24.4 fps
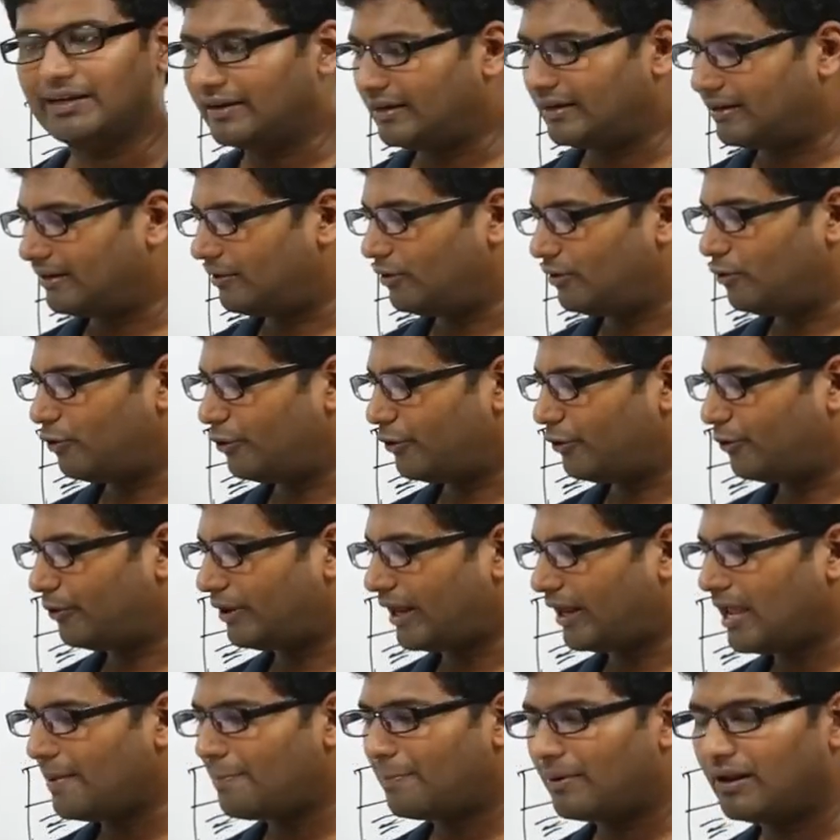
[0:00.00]
you
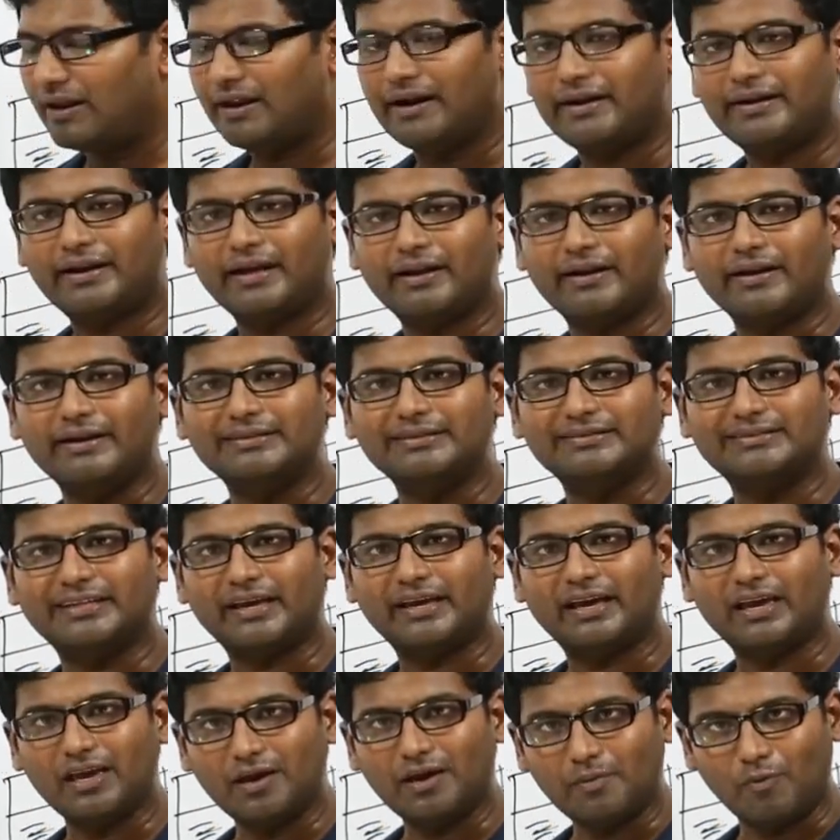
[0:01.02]
type a letter in the
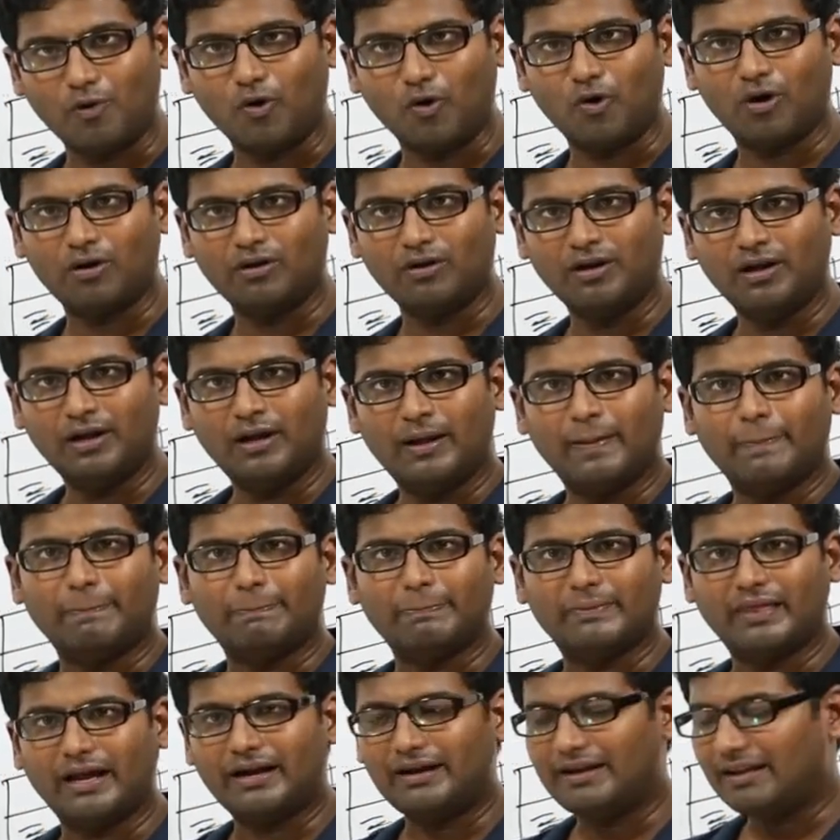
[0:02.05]
keyboard,
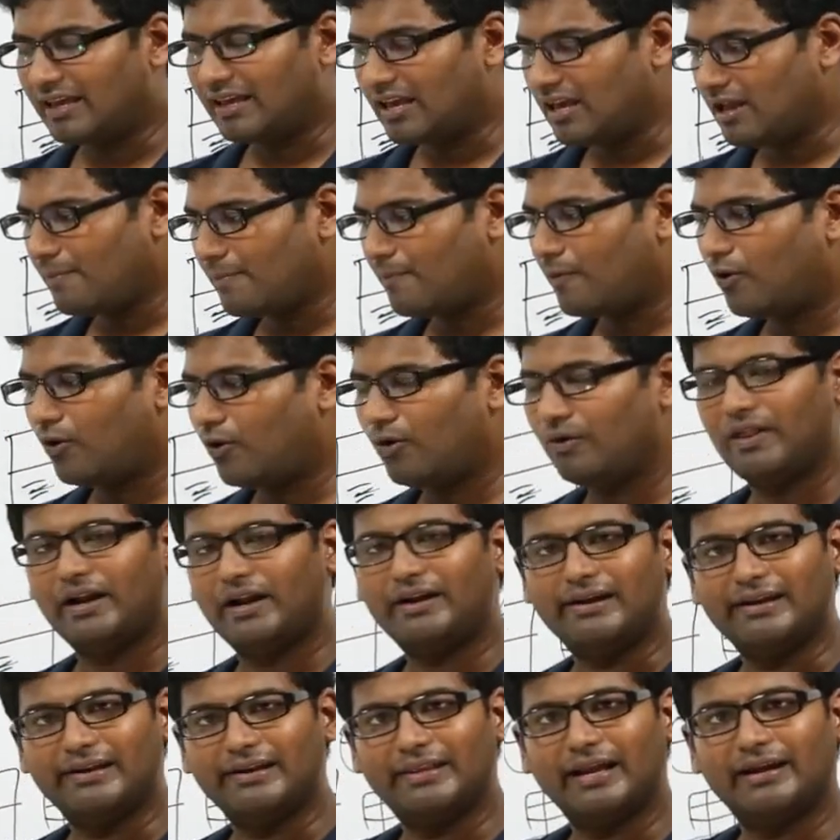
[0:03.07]
that
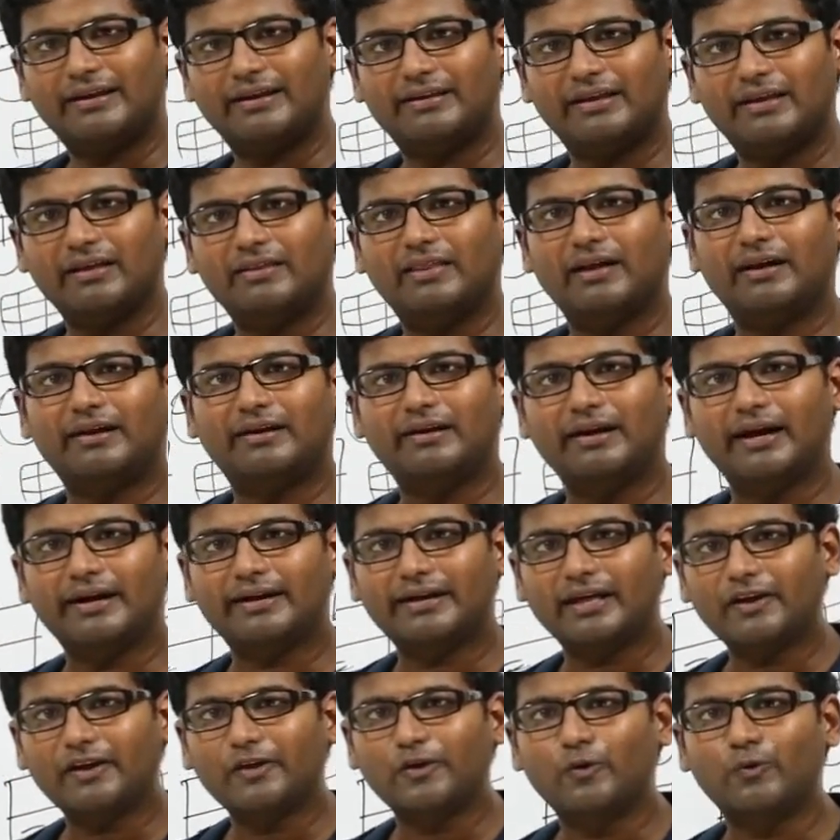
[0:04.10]

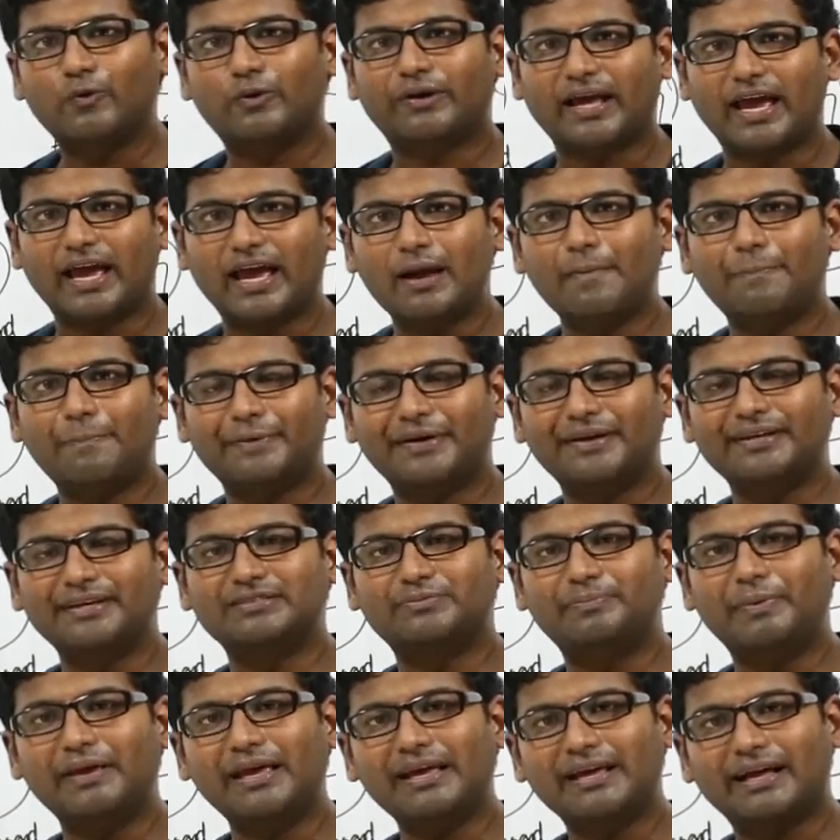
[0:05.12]
letter you type
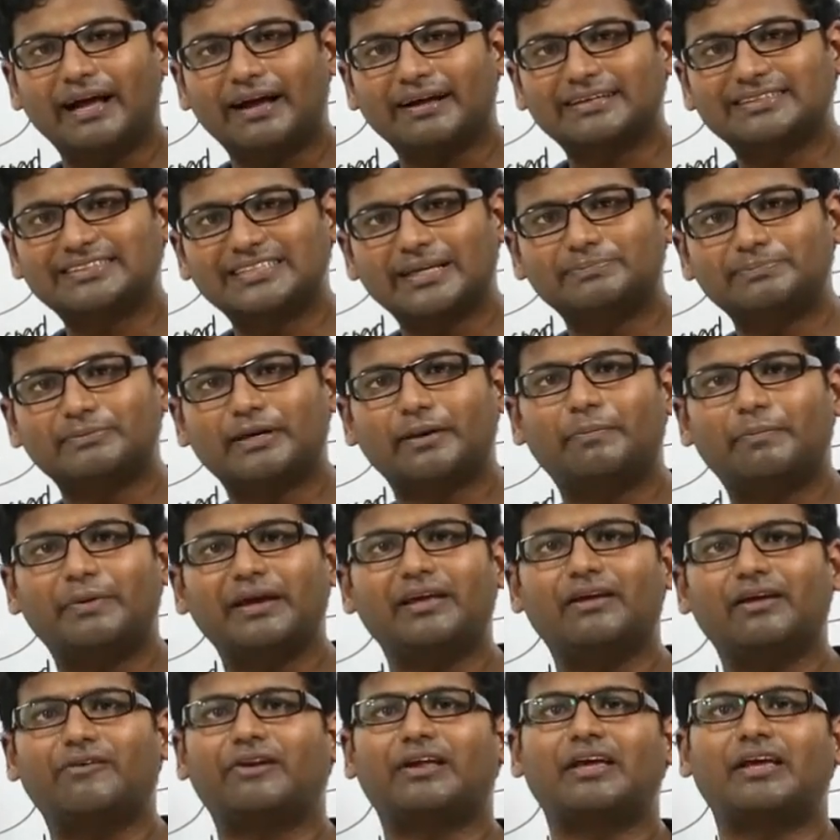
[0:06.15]
is being accepted by
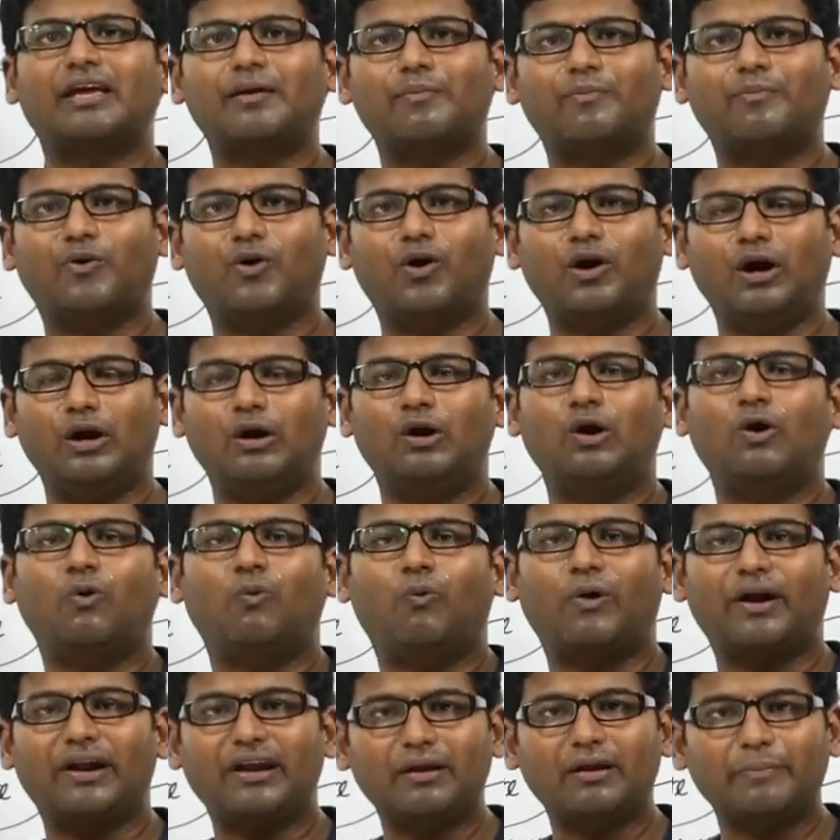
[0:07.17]
your keyboard
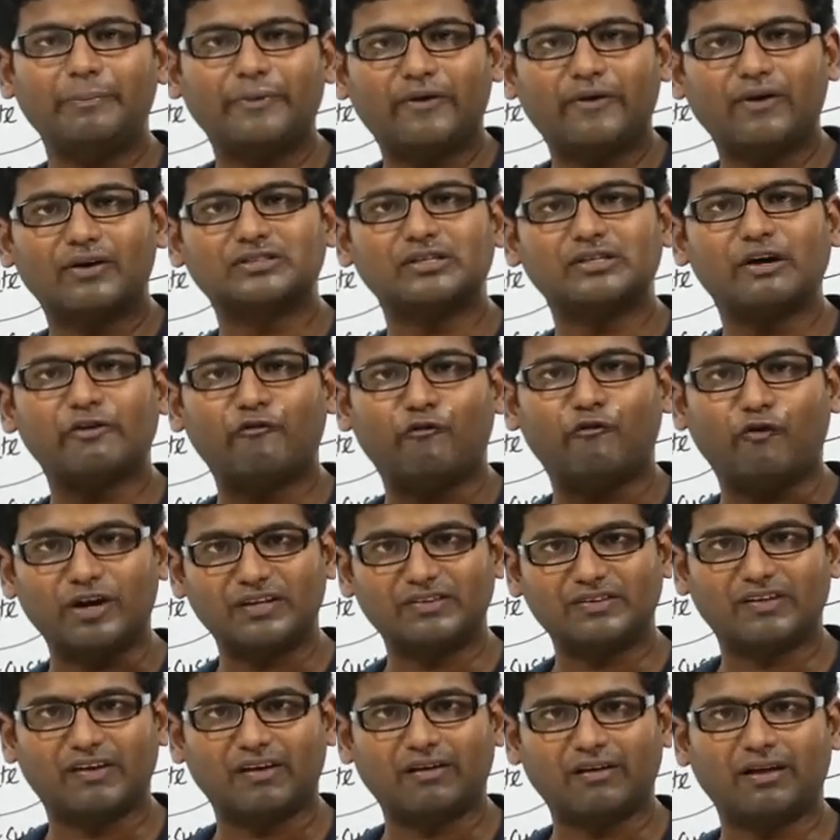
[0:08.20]
only because of
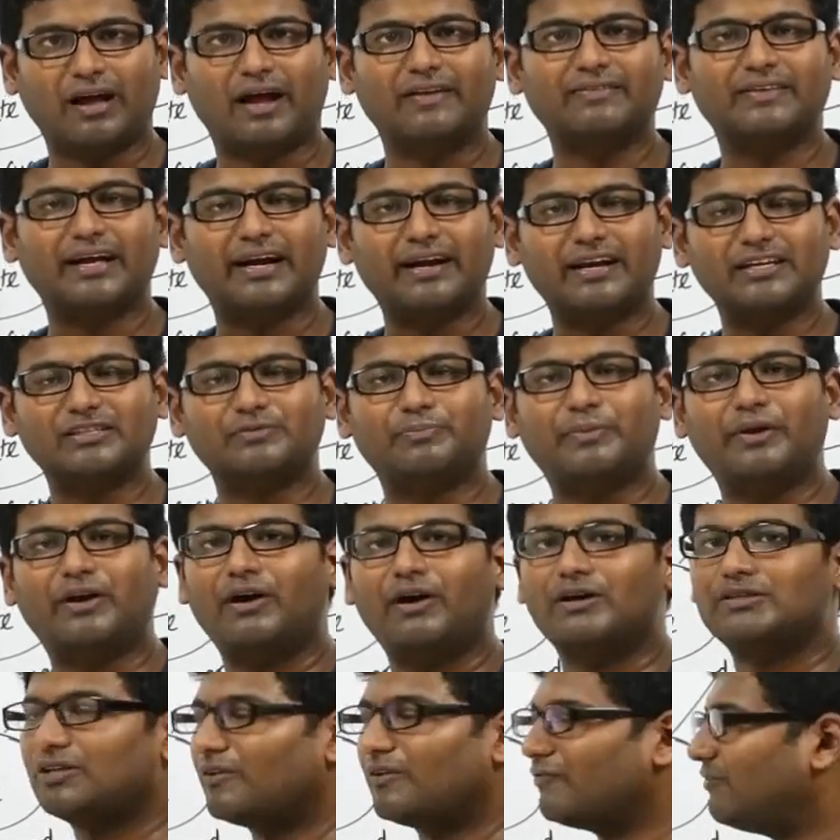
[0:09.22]
one thing, and that is
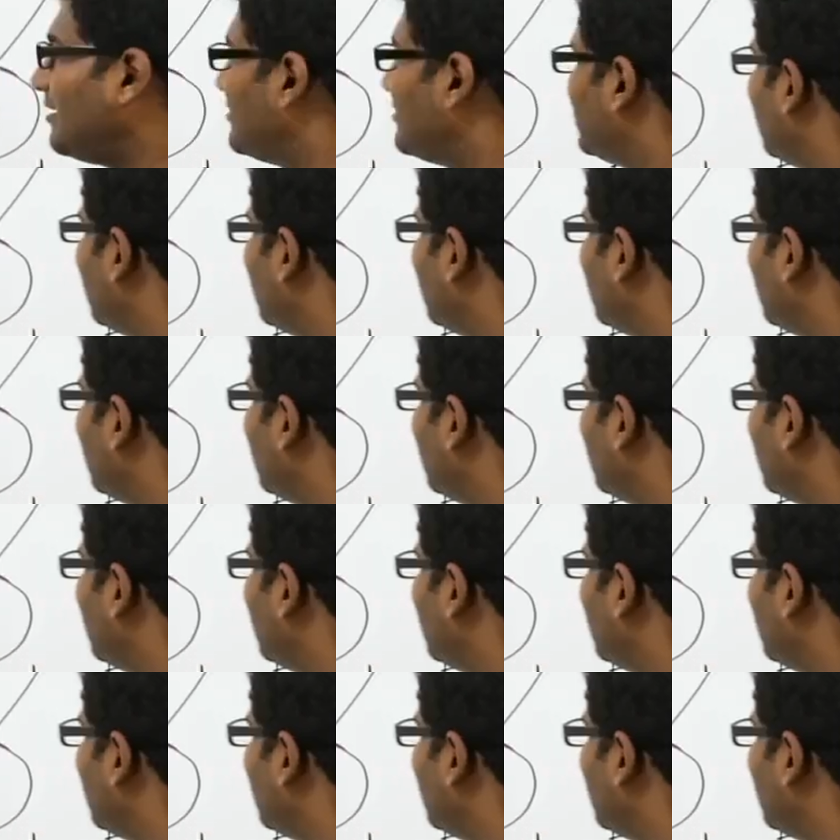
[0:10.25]
because of the